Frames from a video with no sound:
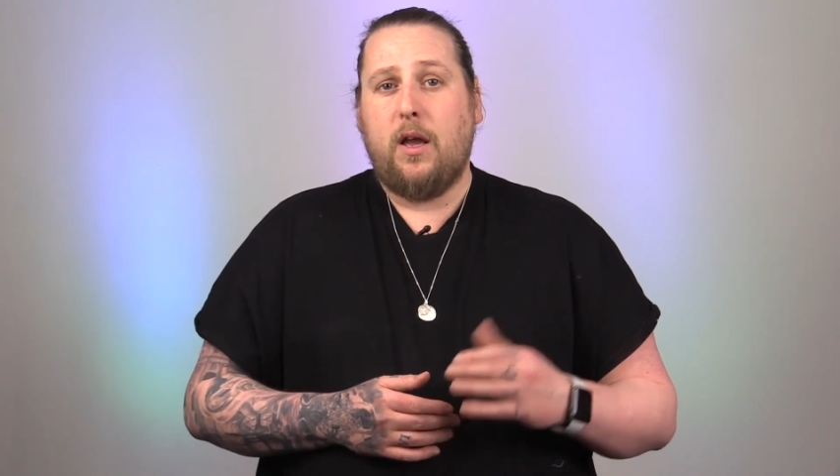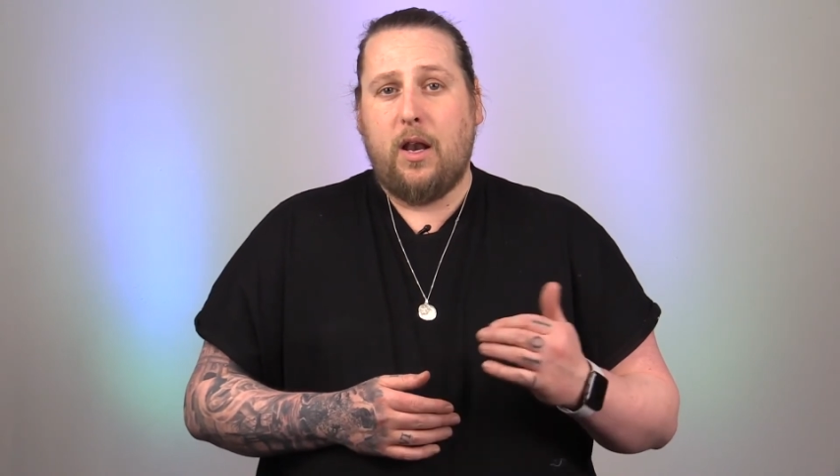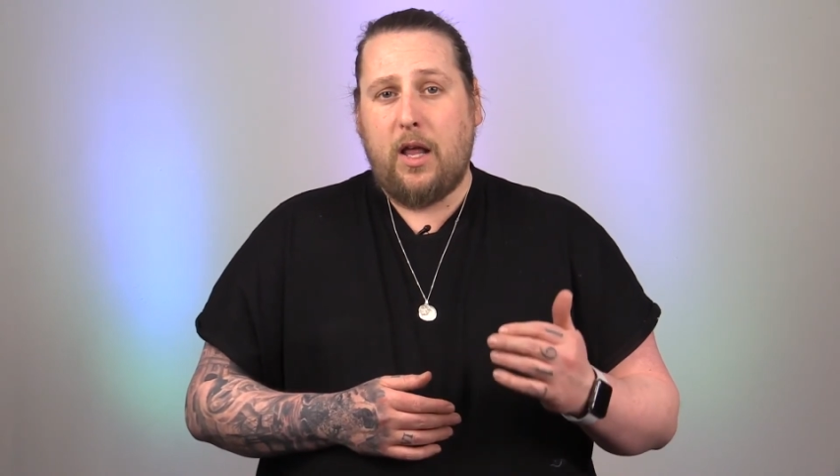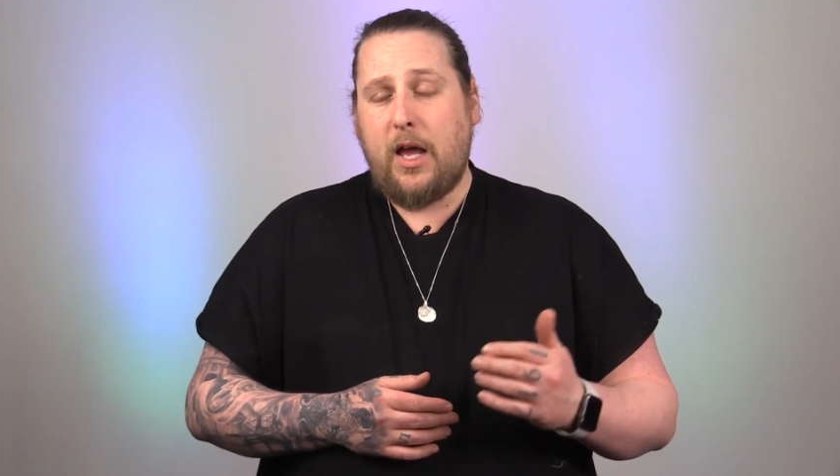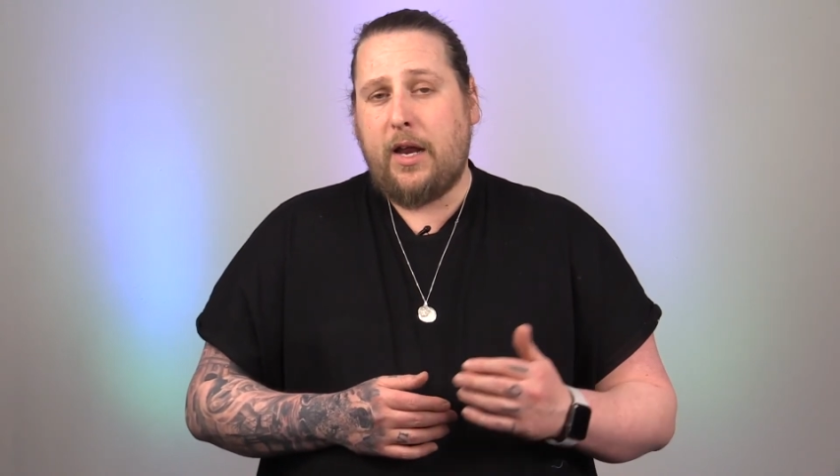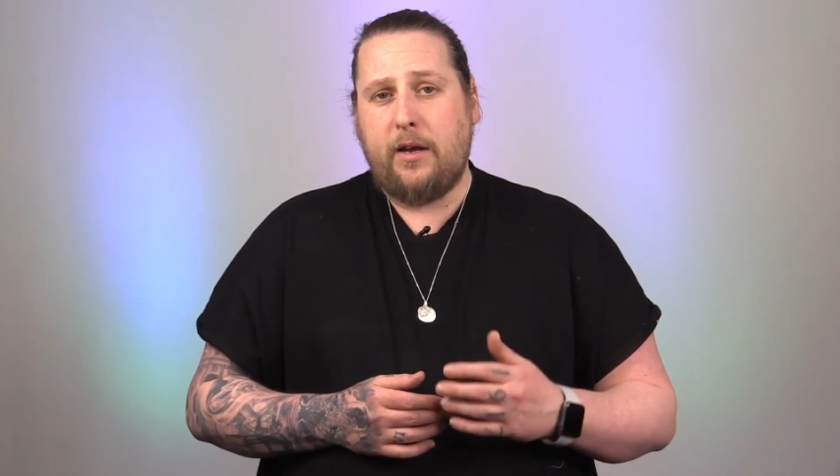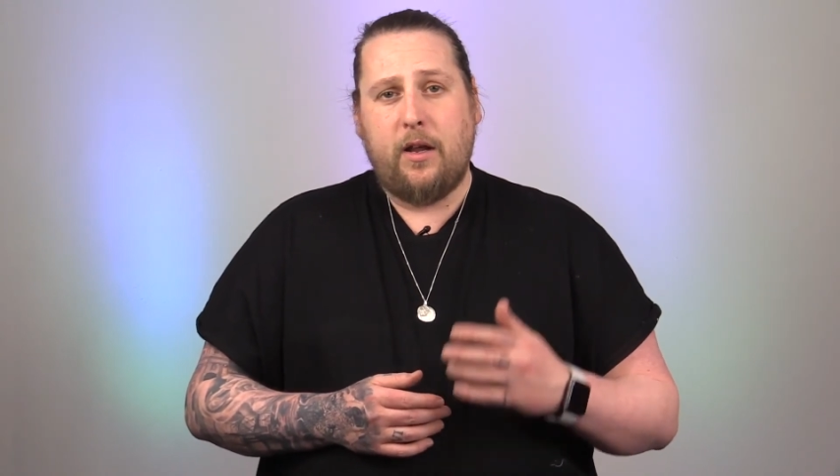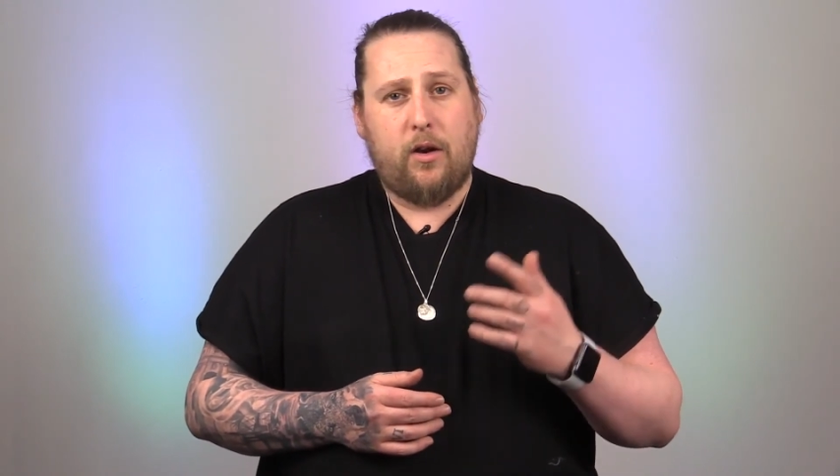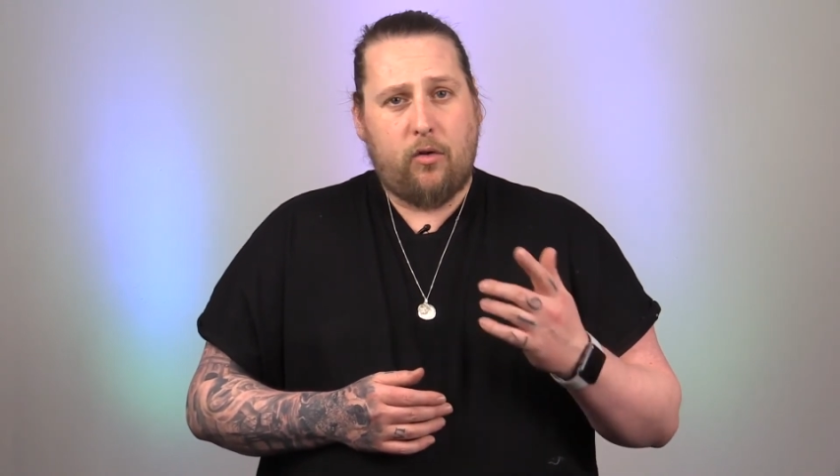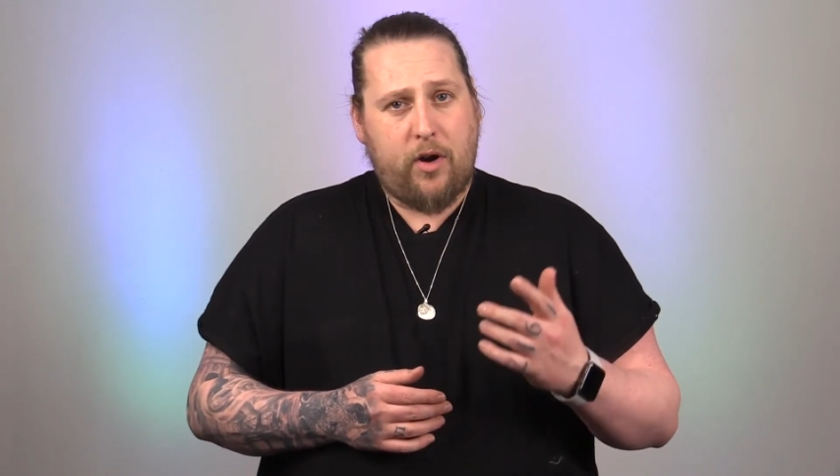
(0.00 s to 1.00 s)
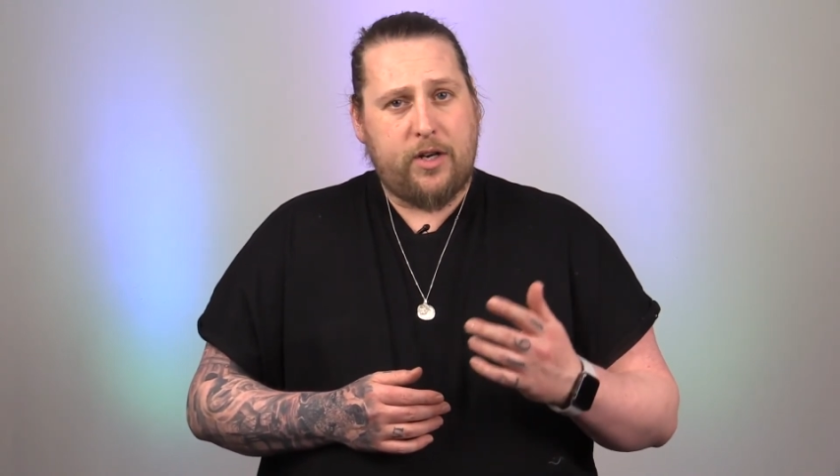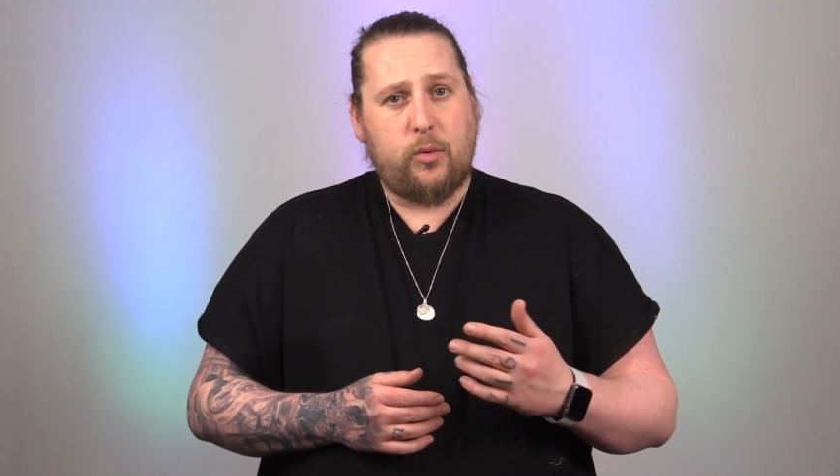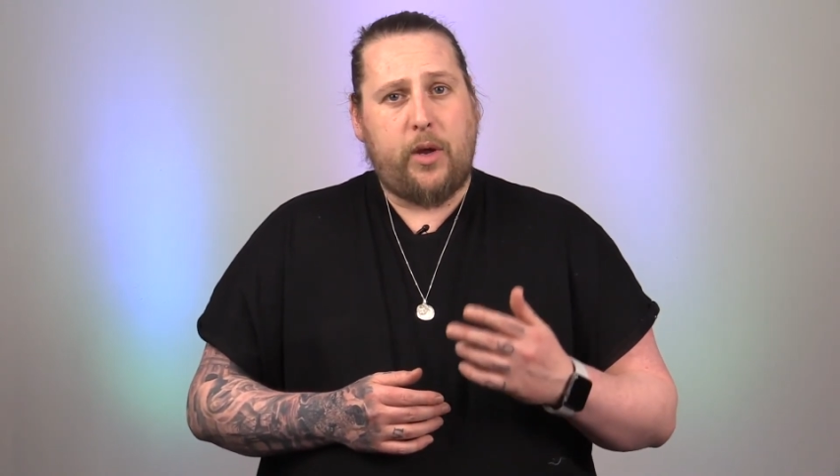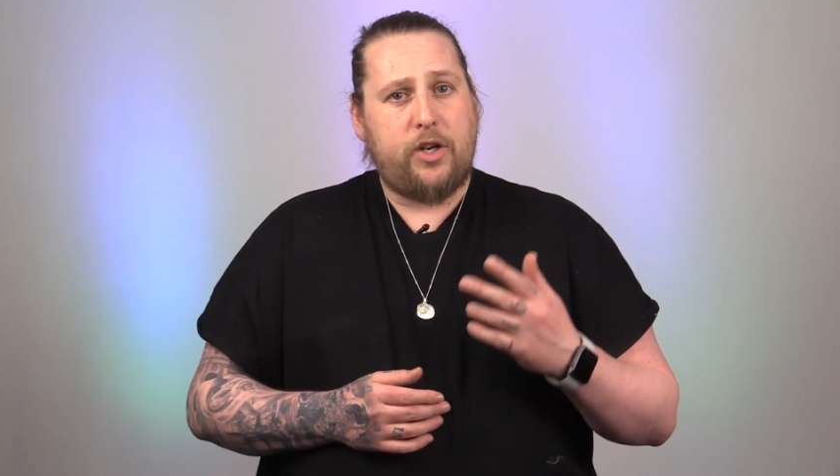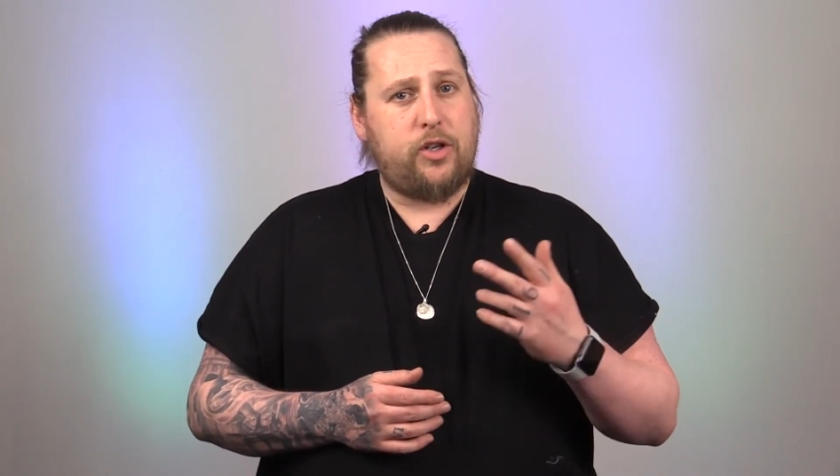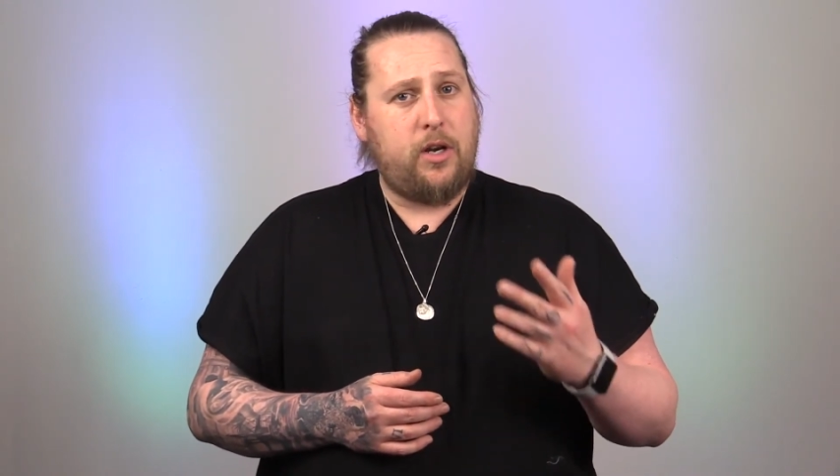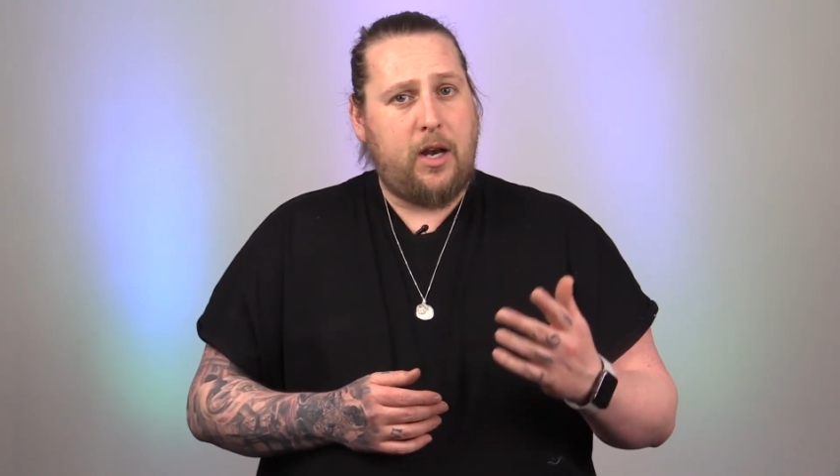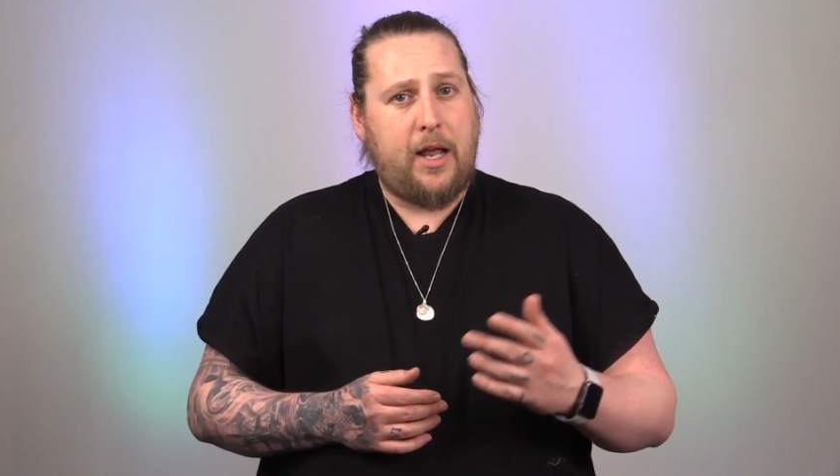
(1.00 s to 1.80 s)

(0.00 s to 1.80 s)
Line, graduation,